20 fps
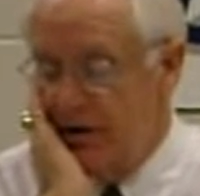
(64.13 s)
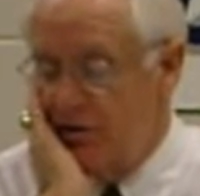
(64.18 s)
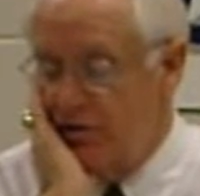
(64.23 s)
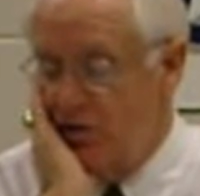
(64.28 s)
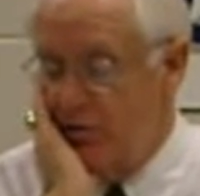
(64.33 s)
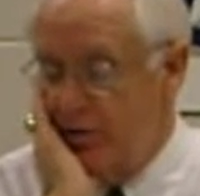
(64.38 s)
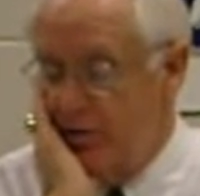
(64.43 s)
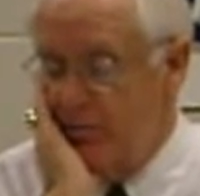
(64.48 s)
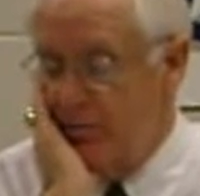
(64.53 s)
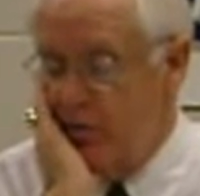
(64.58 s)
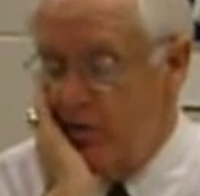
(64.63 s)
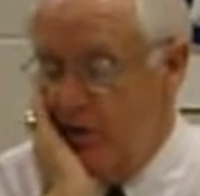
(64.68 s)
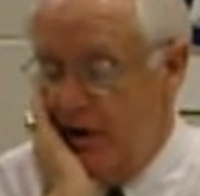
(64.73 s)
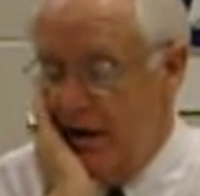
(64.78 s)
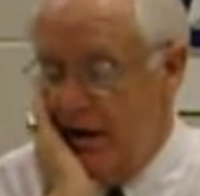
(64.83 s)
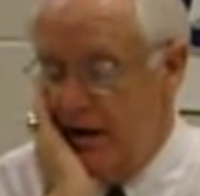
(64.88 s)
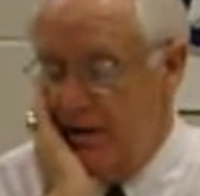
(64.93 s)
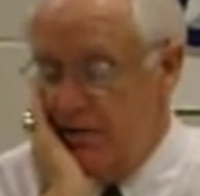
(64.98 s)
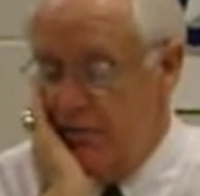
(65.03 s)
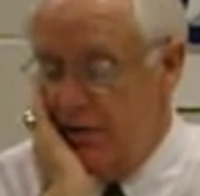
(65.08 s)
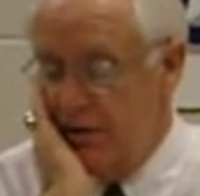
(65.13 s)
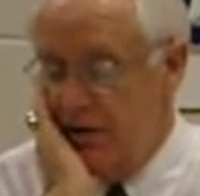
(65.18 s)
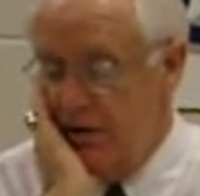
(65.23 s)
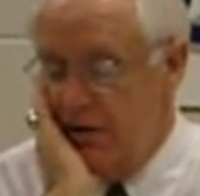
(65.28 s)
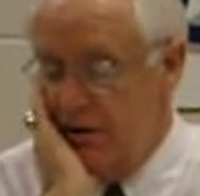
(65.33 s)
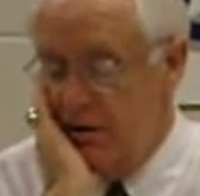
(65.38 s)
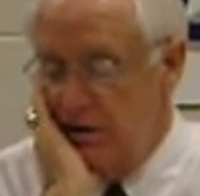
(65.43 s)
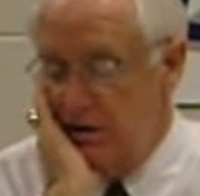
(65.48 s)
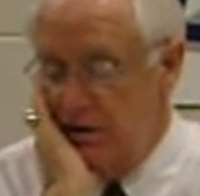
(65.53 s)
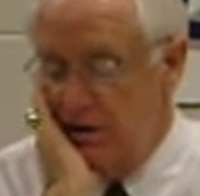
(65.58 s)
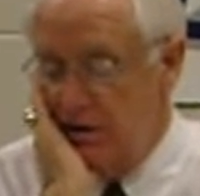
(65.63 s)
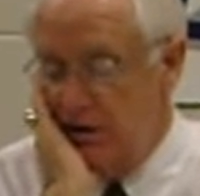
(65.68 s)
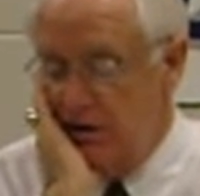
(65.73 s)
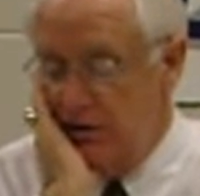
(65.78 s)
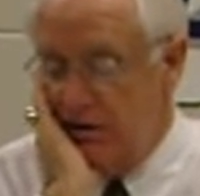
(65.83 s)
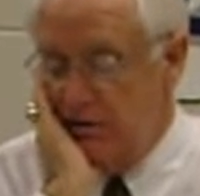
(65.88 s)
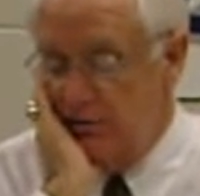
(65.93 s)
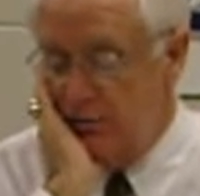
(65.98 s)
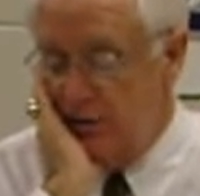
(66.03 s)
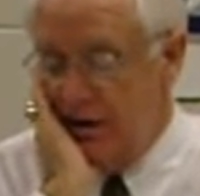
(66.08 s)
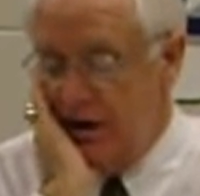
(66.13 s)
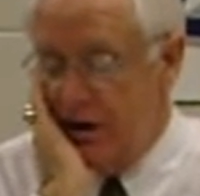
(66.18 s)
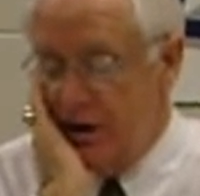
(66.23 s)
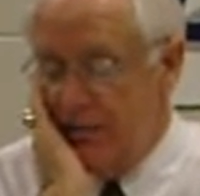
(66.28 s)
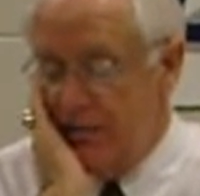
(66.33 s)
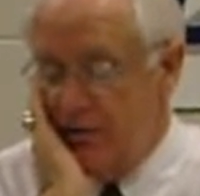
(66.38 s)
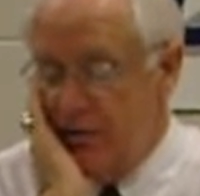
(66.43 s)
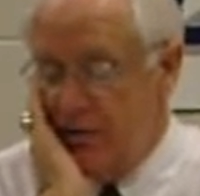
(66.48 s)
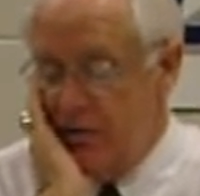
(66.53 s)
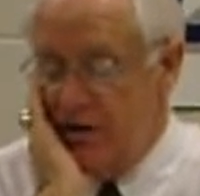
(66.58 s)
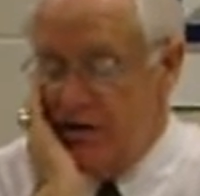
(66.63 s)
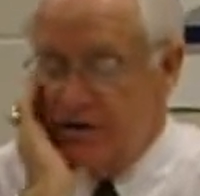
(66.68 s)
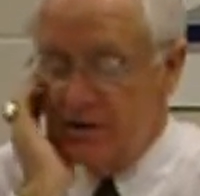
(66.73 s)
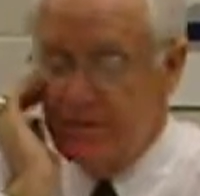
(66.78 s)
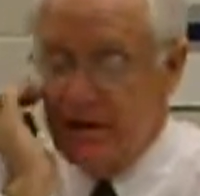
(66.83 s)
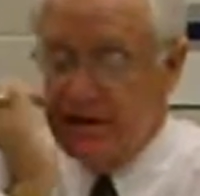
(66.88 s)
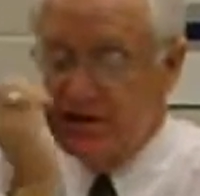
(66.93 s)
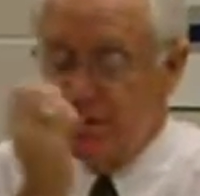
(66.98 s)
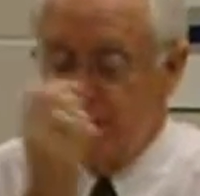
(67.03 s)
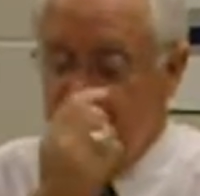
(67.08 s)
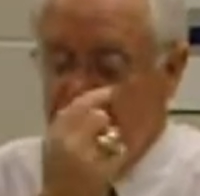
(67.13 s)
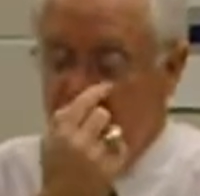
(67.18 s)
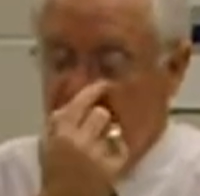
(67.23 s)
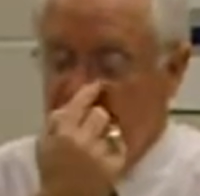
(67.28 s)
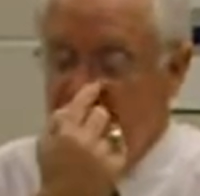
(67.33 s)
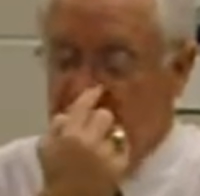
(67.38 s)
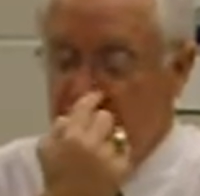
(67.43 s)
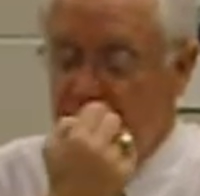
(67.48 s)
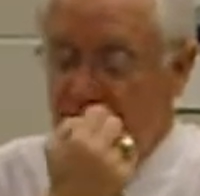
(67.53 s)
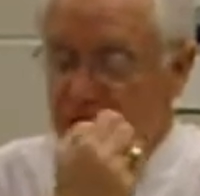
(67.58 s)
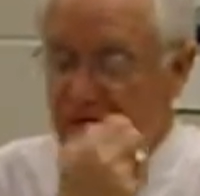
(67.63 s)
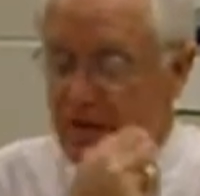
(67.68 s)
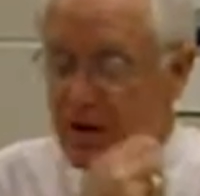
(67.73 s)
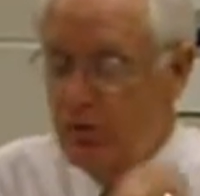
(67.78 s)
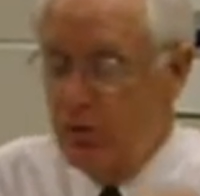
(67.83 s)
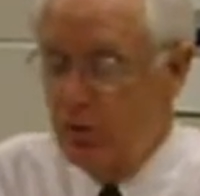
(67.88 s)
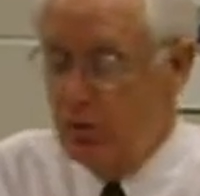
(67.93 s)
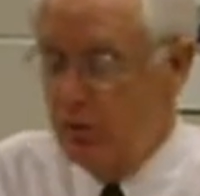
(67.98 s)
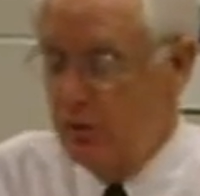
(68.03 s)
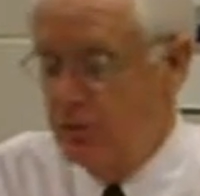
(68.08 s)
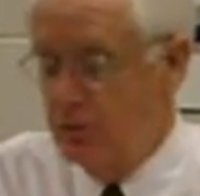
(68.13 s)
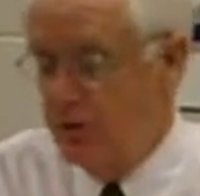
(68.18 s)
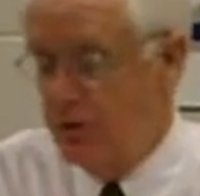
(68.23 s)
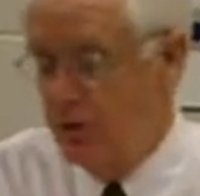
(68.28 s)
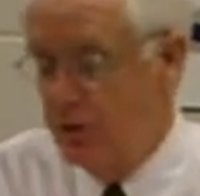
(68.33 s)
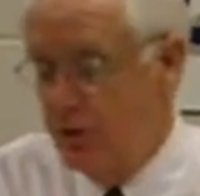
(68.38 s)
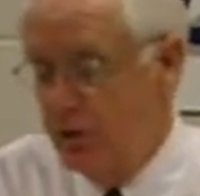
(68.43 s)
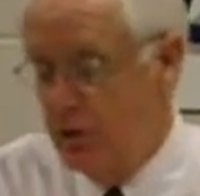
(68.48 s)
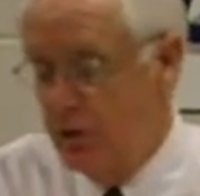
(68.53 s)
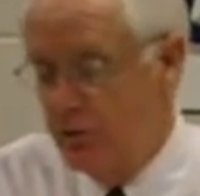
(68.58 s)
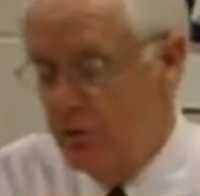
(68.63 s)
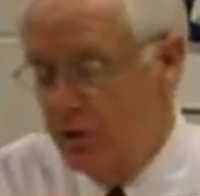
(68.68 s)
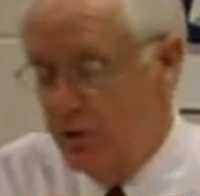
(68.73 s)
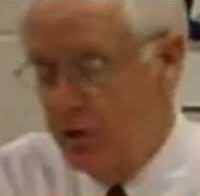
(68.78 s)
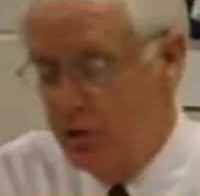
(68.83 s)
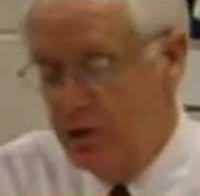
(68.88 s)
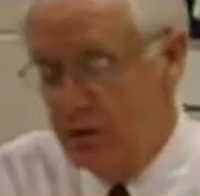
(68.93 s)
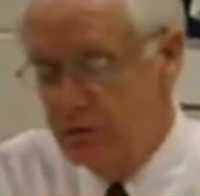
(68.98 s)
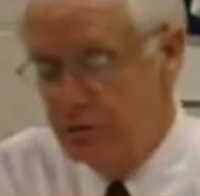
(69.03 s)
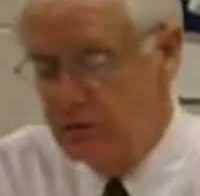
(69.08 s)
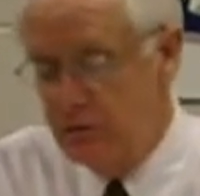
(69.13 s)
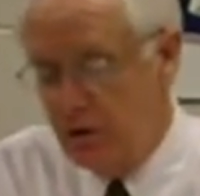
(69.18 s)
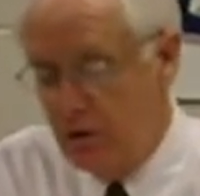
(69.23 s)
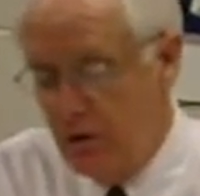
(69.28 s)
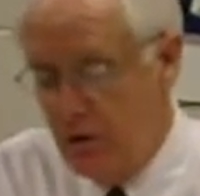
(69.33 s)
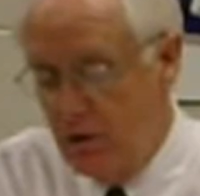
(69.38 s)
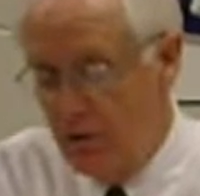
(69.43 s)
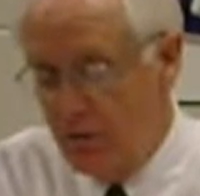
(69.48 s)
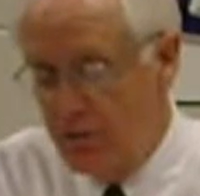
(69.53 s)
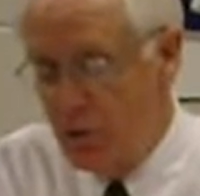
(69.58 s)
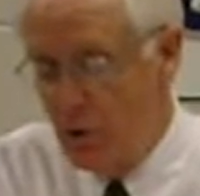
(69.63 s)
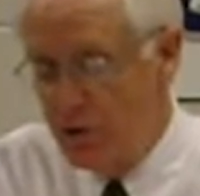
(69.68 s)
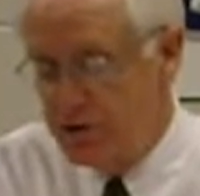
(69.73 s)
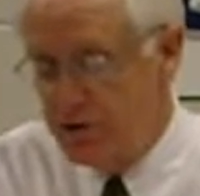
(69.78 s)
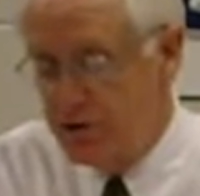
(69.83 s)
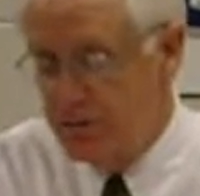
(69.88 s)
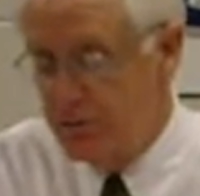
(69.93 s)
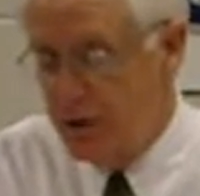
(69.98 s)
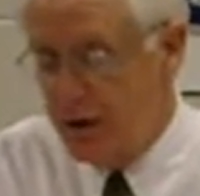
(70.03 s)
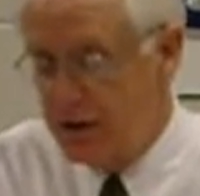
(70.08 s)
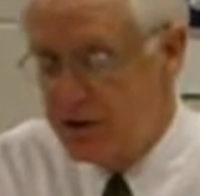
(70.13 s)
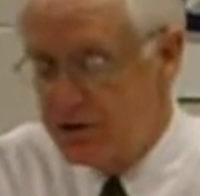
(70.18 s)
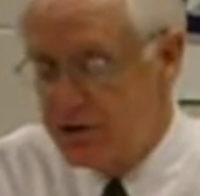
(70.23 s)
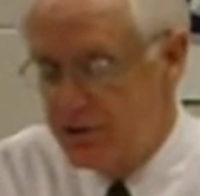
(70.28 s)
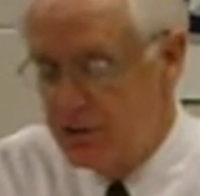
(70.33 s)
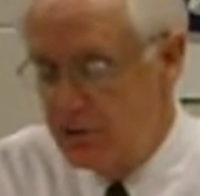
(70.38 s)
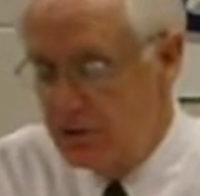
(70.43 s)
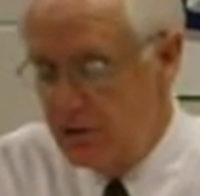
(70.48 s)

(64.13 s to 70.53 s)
pucks over blue lines. We had opportunities to make some plays, and we fumbled them. We were forcing pucks,